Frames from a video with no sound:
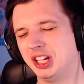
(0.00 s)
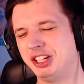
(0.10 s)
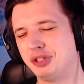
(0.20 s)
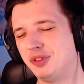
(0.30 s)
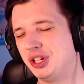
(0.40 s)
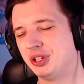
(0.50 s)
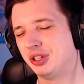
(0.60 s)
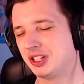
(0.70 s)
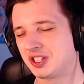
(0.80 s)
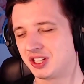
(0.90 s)
each video on
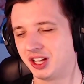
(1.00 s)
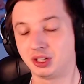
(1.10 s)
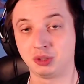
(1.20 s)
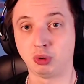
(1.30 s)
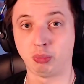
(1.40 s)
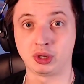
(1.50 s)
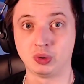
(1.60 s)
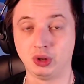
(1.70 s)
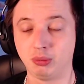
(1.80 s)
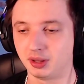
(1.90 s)
this. Like, it will be
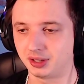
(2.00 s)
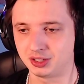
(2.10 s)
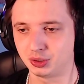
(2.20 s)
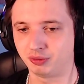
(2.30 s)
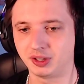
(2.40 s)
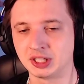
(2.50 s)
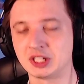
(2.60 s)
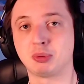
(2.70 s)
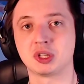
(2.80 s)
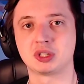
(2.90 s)
cool, but I don't think that's
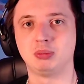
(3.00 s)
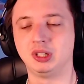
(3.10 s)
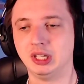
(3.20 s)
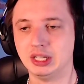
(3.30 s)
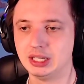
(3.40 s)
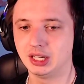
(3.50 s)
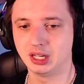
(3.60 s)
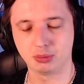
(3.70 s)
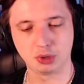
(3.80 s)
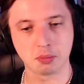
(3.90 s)
possible.
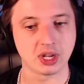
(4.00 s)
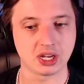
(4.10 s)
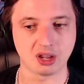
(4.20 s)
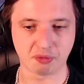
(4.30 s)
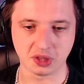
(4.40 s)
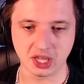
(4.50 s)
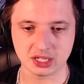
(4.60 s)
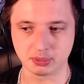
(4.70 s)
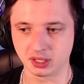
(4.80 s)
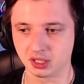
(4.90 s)
Not big enough for
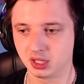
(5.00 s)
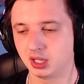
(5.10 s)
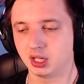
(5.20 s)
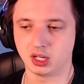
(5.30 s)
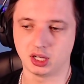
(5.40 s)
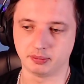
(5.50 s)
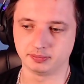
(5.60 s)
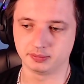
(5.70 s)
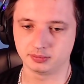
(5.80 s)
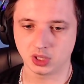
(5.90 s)
that, but, you
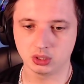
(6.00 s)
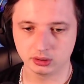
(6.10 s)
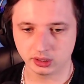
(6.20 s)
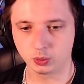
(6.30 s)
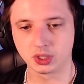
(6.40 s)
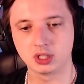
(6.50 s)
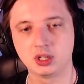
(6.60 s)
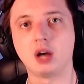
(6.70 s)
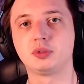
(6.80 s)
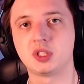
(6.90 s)
know, I would
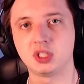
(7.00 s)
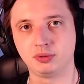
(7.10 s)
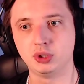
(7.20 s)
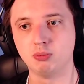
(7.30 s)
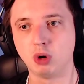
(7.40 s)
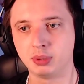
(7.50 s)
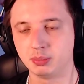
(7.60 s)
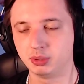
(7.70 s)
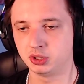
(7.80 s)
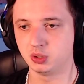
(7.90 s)
love to see a few more
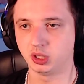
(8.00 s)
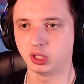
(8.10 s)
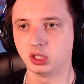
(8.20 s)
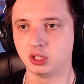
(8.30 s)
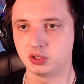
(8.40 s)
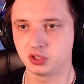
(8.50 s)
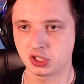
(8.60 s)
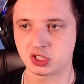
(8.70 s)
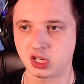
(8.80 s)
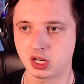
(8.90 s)
people tuning in and
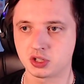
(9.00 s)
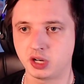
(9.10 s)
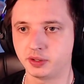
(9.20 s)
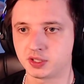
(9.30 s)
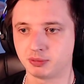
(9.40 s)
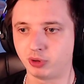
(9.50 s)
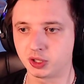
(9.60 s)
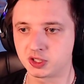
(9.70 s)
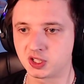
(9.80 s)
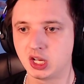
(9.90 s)
just kind of sharing some
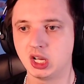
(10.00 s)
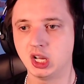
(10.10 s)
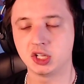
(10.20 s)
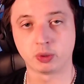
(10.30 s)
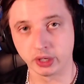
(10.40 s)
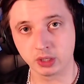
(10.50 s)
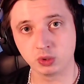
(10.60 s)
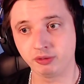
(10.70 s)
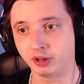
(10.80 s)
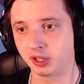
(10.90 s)
thoughts. It's already
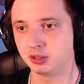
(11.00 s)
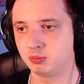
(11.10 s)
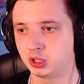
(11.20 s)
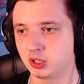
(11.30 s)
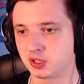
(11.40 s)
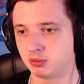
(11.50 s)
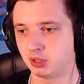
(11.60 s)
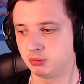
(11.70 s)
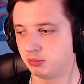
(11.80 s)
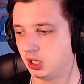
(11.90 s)
really fun because
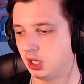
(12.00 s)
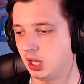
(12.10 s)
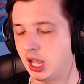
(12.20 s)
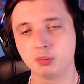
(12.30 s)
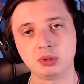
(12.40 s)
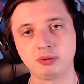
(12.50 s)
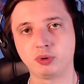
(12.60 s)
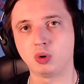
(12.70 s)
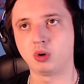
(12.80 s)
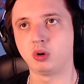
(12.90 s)
I'm happy
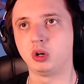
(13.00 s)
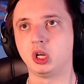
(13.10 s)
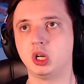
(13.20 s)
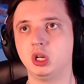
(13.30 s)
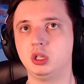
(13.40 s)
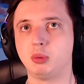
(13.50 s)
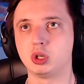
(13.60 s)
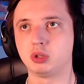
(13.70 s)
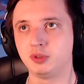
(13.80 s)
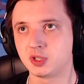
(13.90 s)
for the amount
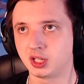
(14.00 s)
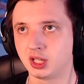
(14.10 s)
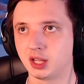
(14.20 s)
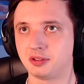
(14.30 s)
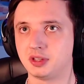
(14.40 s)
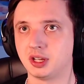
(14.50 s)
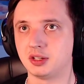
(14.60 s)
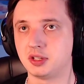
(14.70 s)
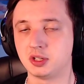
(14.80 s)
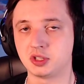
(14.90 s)
of views I get,
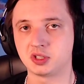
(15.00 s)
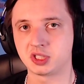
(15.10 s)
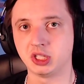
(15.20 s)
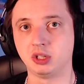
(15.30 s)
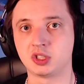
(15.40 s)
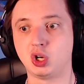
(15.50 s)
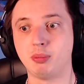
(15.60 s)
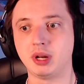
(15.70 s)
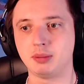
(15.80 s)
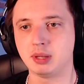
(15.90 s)
that there's still so
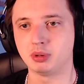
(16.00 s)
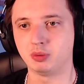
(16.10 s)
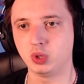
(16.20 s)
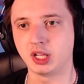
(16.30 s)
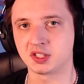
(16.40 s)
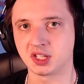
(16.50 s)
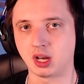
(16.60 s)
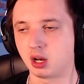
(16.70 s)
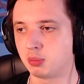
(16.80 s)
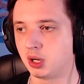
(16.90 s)
many people really
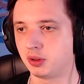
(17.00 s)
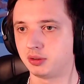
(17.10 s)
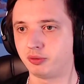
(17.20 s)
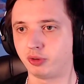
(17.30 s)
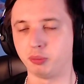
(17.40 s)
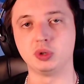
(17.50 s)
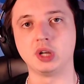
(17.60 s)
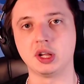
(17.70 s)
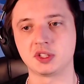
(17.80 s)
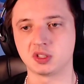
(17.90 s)
excited about it from you
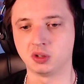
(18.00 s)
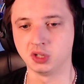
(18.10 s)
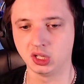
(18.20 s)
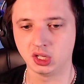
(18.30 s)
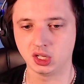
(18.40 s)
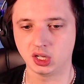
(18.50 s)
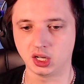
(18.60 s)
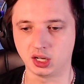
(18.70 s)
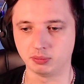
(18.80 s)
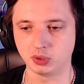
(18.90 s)
guys. So
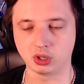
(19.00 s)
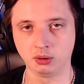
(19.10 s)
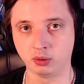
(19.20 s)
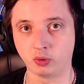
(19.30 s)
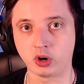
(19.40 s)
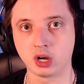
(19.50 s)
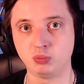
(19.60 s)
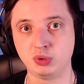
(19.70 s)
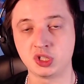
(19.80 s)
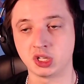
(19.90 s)
don't get me wrong, I
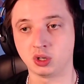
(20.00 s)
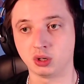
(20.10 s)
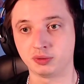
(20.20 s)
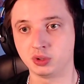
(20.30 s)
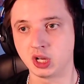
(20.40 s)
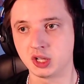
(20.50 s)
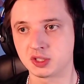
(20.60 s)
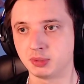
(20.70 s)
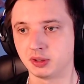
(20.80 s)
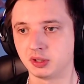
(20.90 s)
appreciate all of you guys,
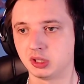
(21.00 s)
but